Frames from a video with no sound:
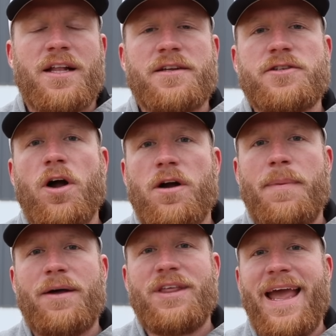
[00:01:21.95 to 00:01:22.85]
let's talk
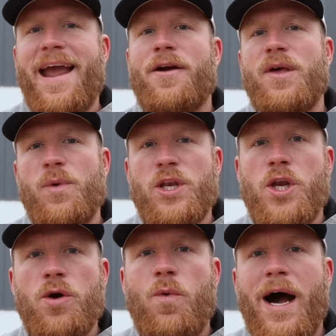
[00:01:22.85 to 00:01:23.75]
about the air that we
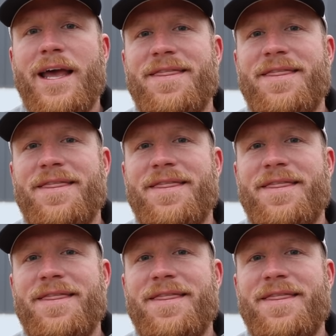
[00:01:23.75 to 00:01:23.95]
do want,